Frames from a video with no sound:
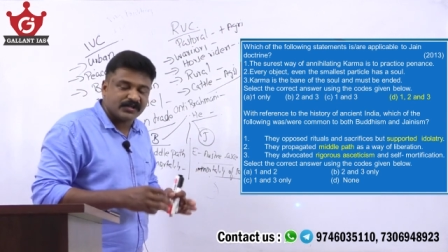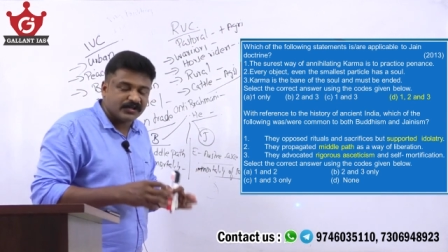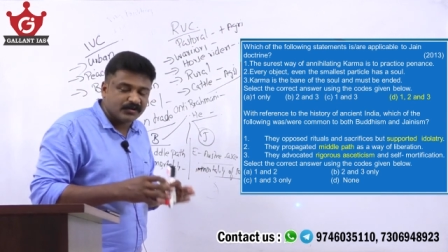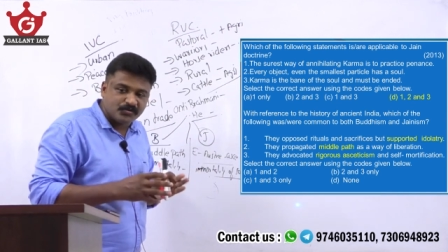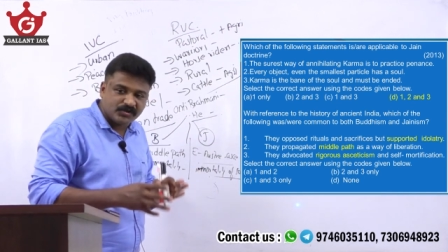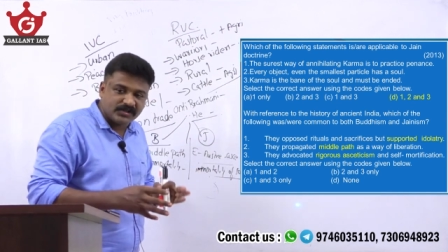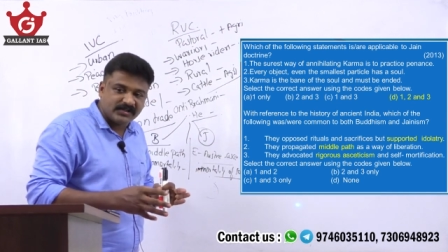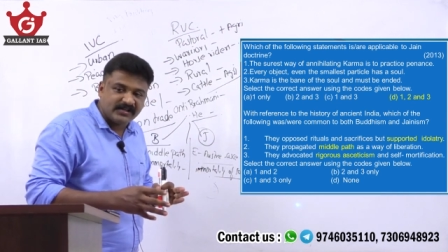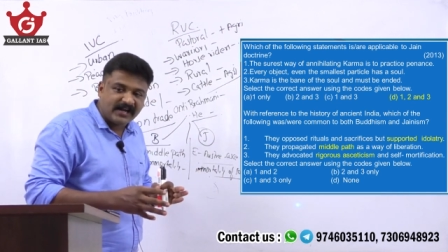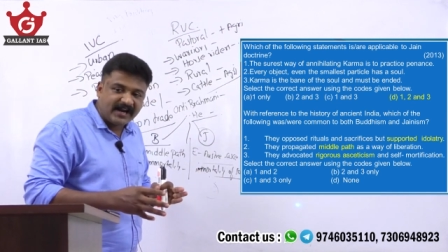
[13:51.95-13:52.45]
You
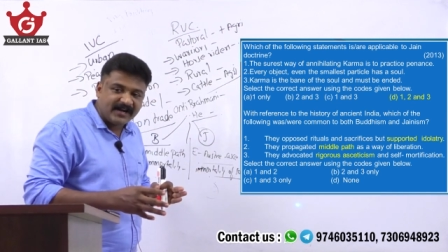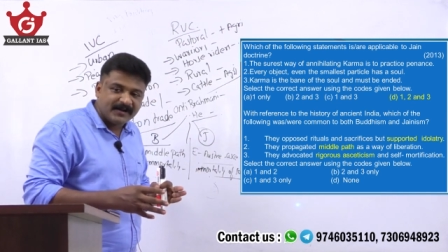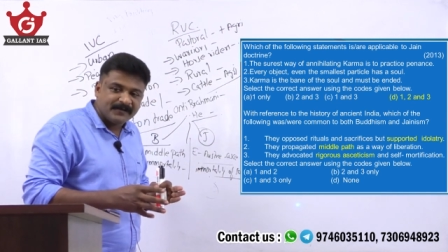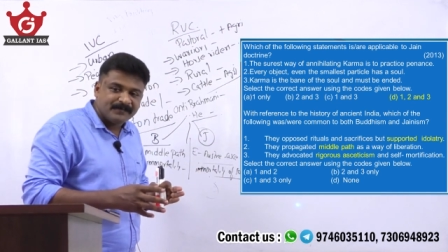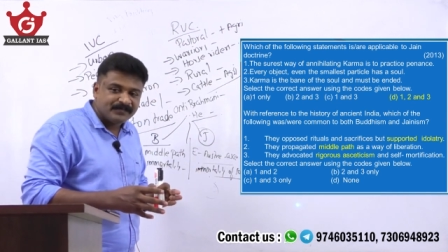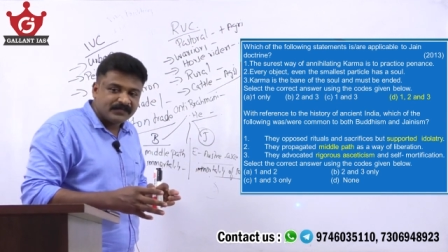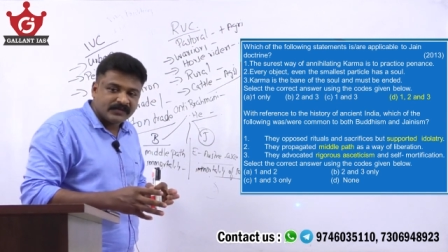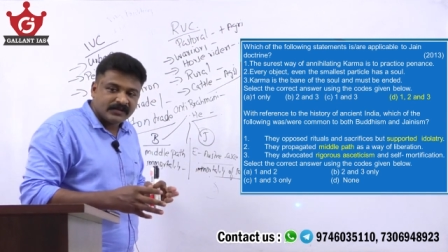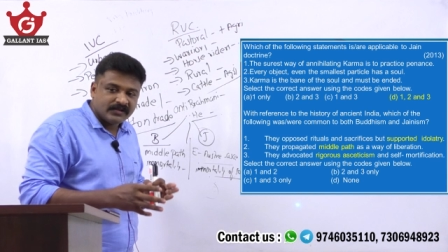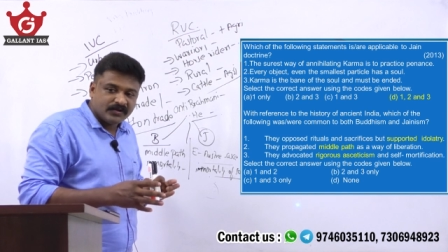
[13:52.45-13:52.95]
see
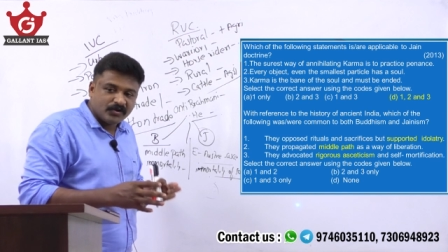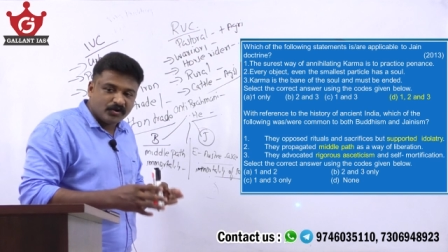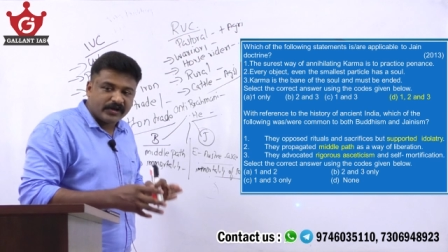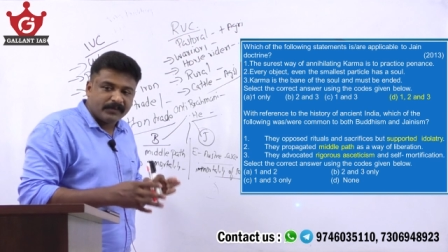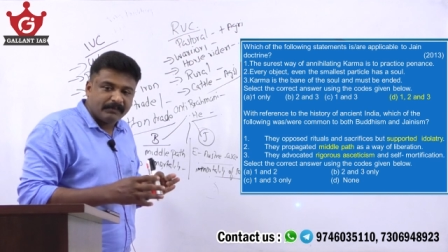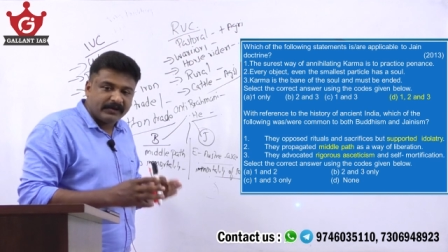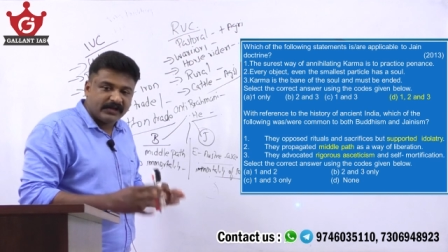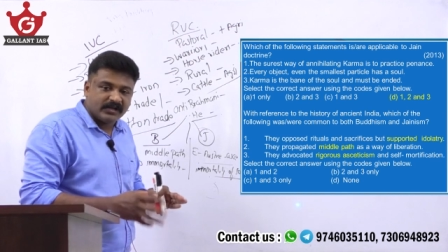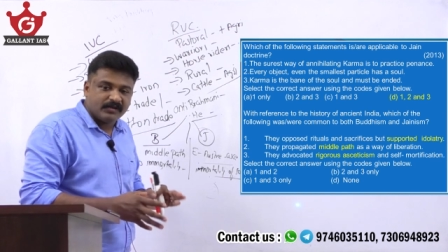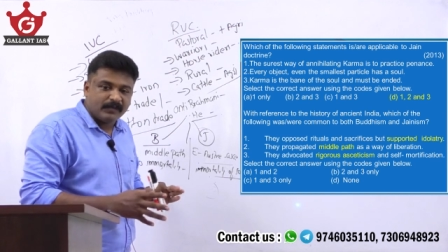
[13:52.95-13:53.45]
that? Okay,
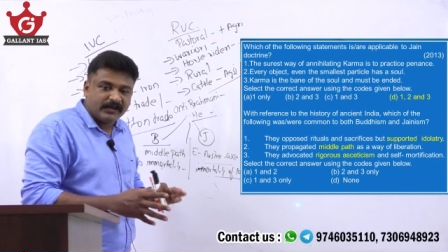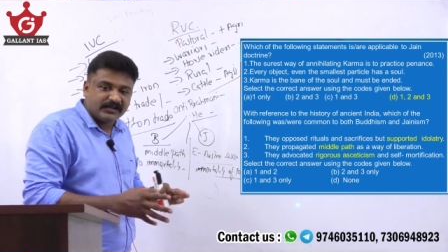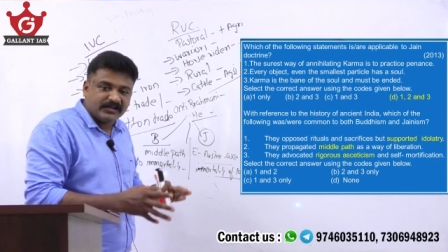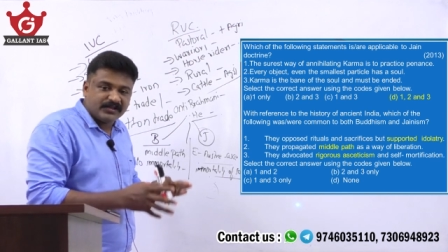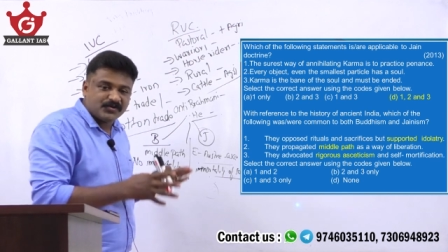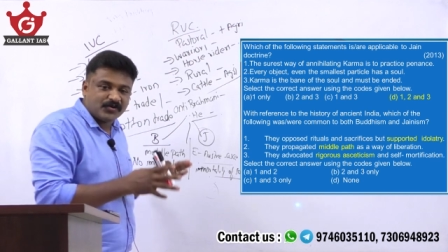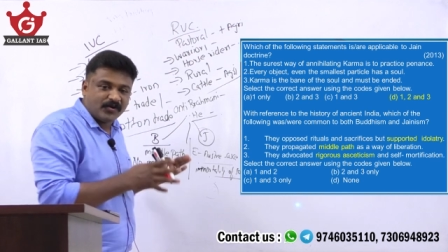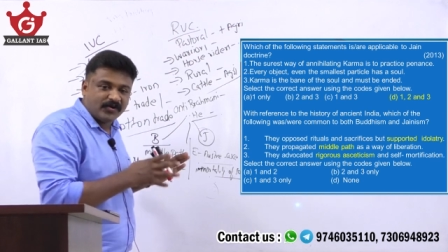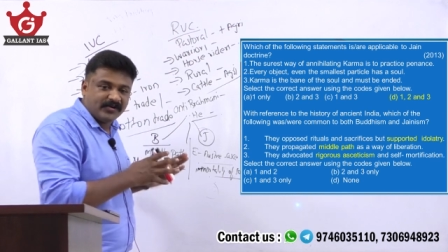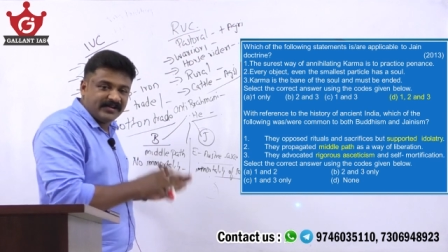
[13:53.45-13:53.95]
middle path
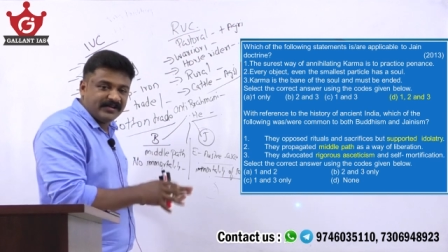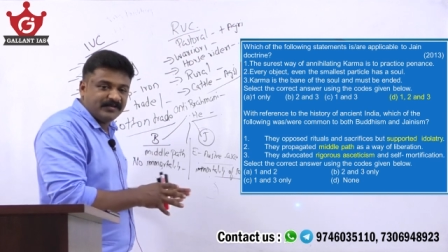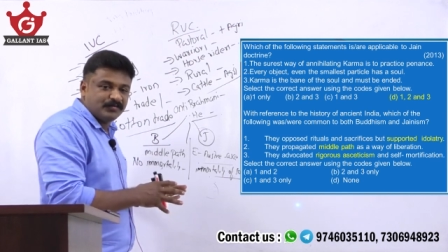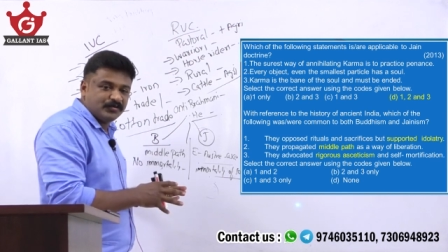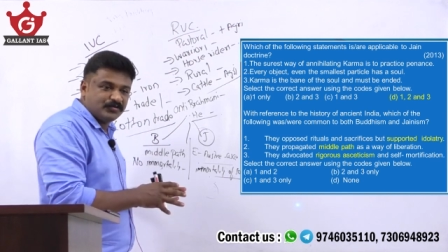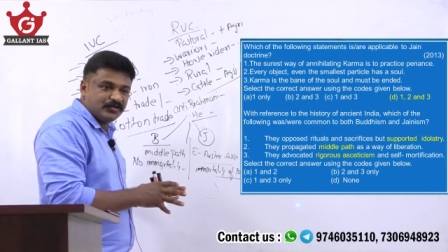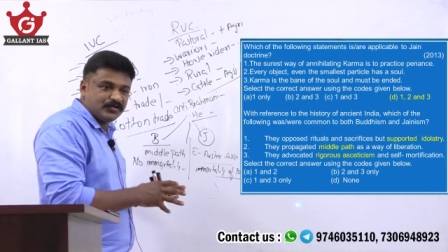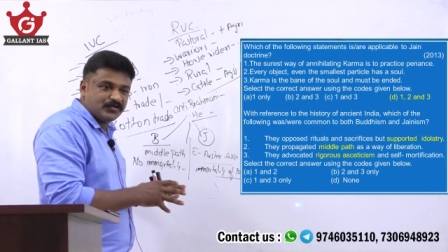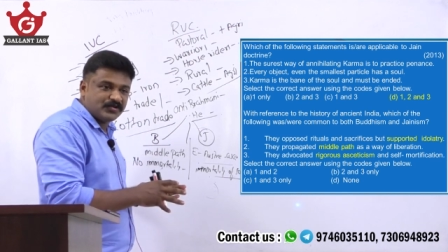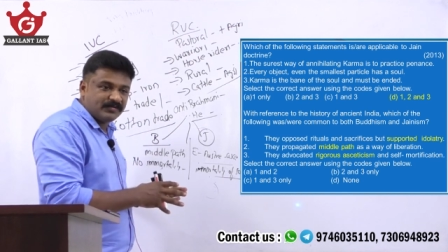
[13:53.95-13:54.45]
is only in
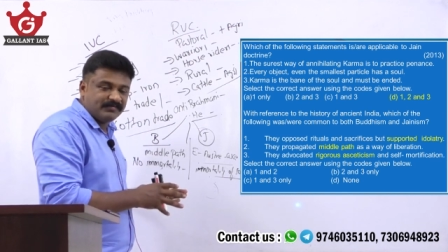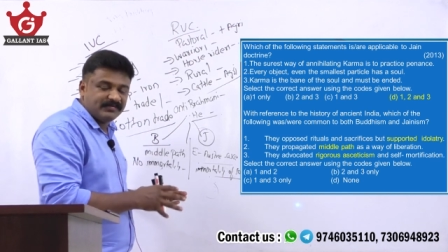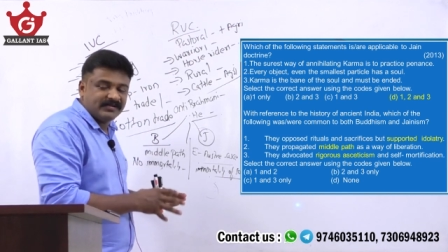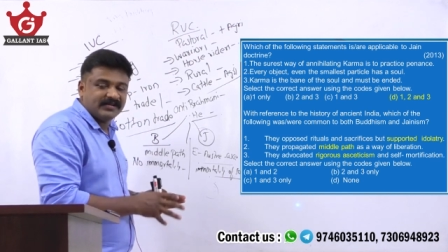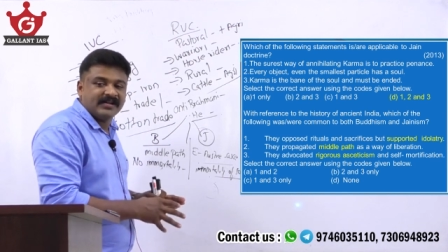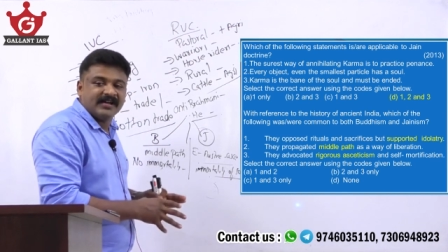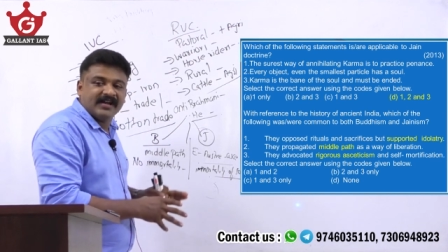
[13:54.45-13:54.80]
Buddhism